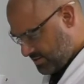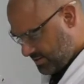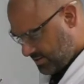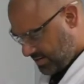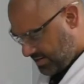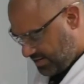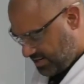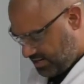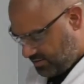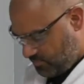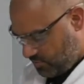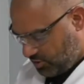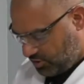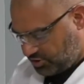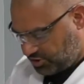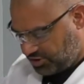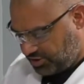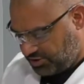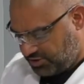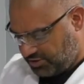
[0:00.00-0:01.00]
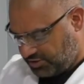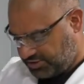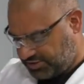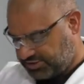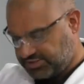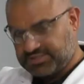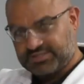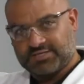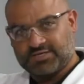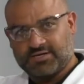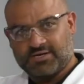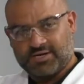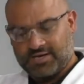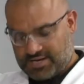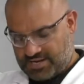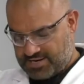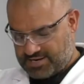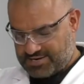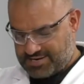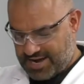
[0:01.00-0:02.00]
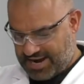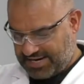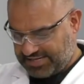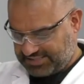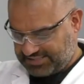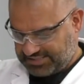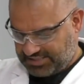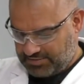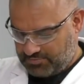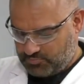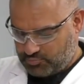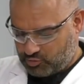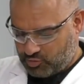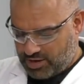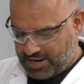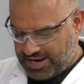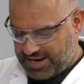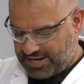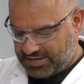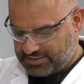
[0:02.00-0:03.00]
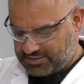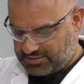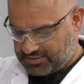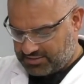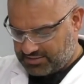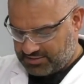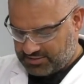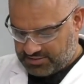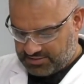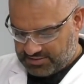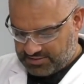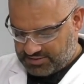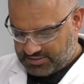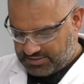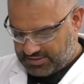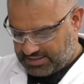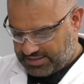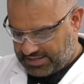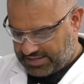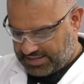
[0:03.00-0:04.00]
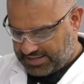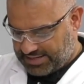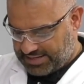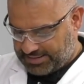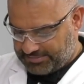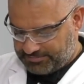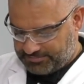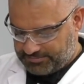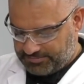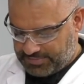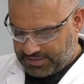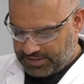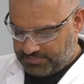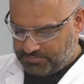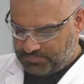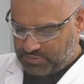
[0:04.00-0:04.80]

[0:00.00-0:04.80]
And the emulsion looks nice and bright um, and